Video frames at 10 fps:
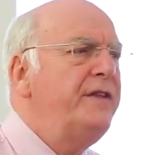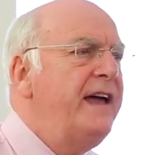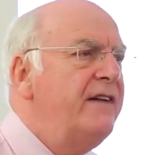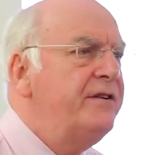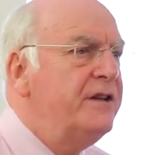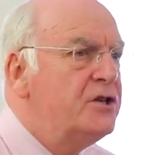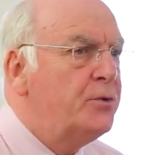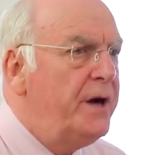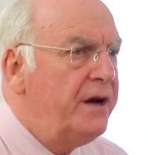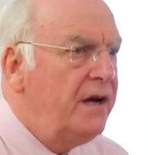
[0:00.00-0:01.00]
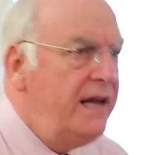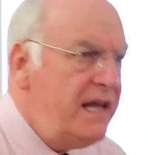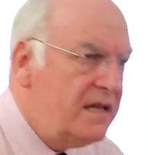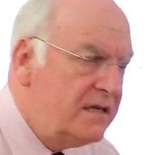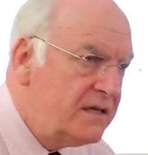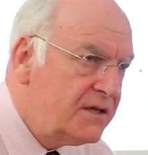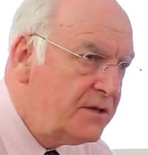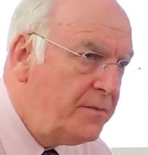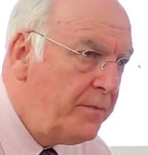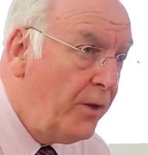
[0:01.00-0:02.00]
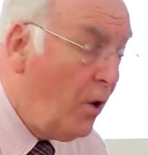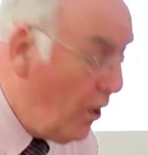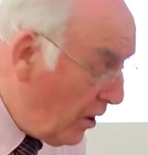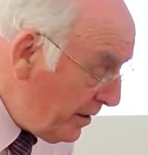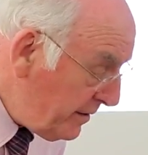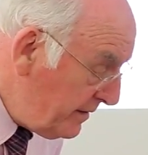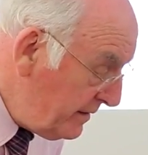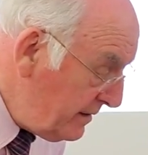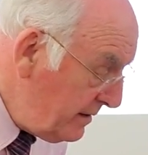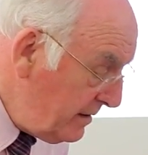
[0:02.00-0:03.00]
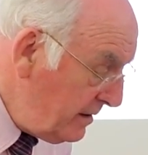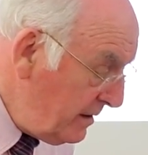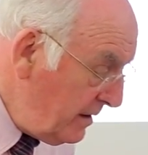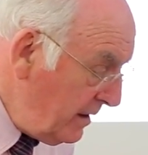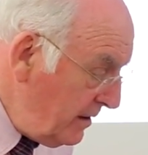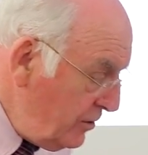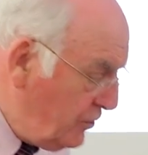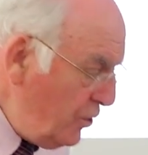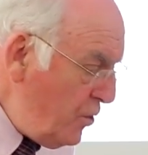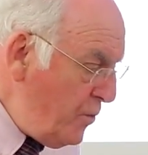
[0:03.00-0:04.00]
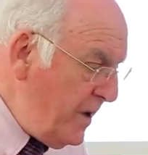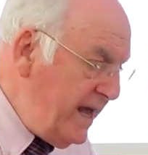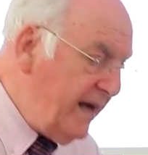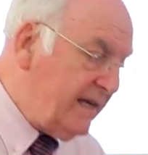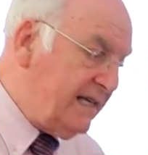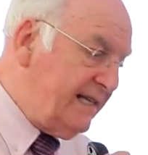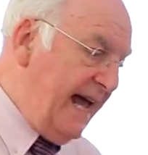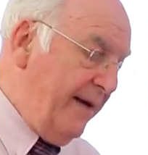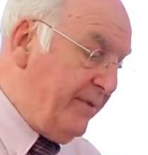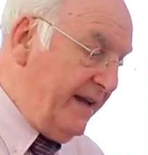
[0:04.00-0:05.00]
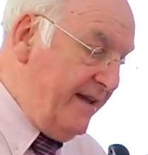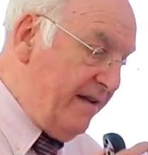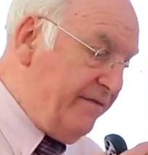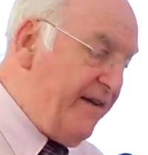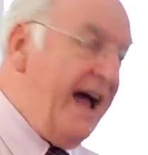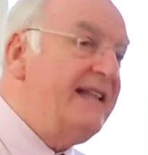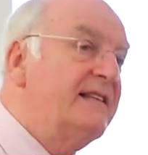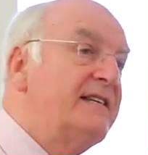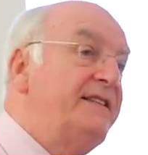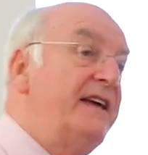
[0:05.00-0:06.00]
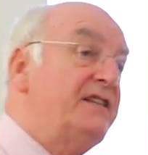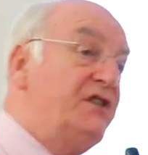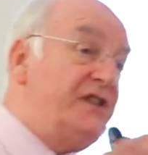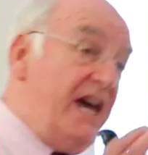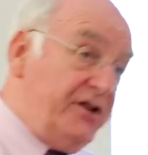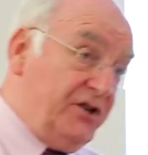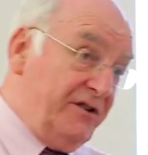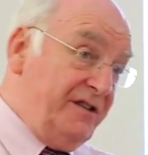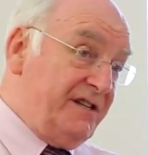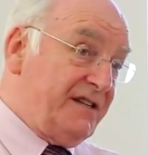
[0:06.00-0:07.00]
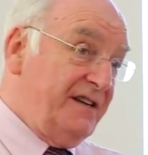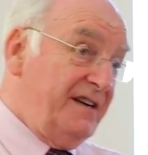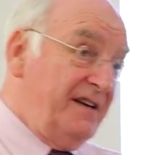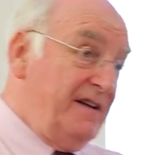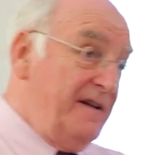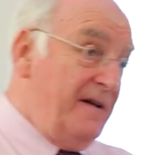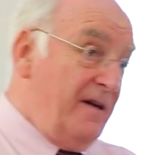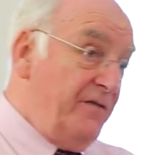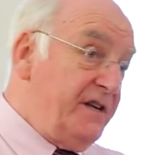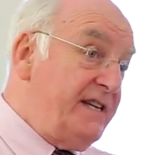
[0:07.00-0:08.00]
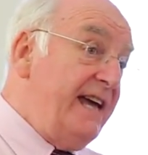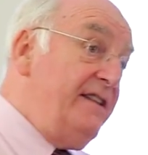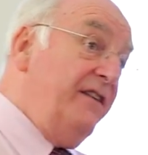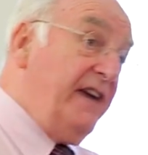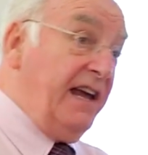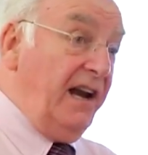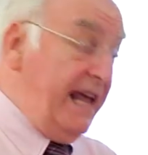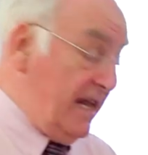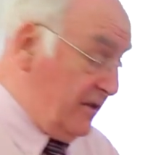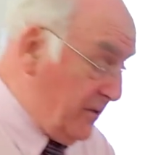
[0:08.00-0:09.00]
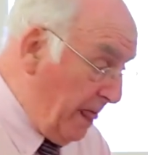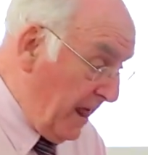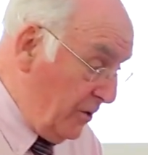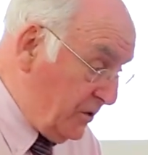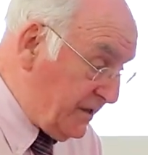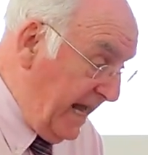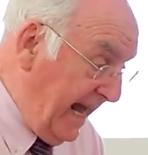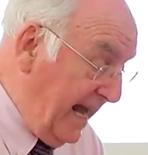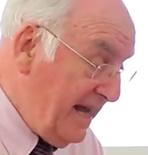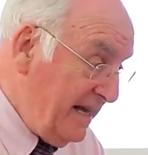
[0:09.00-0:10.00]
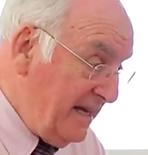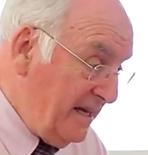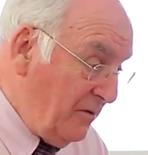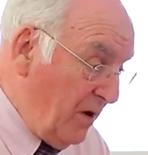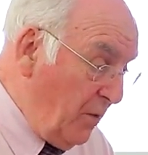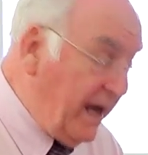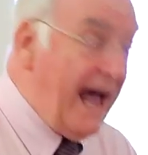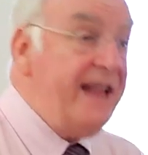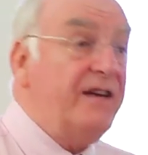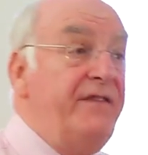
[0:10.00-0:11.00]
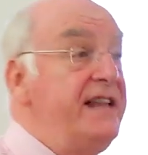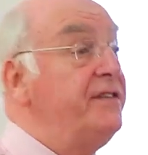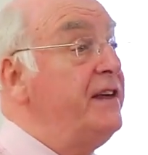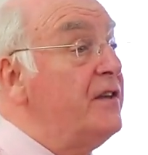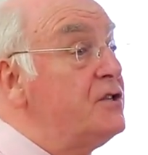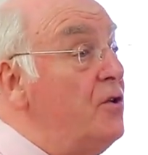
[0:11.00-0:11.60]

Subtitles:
the evidence where it leads? Or do we accept in advance the assertions of the scientific elite who say, well, we can't have anything that's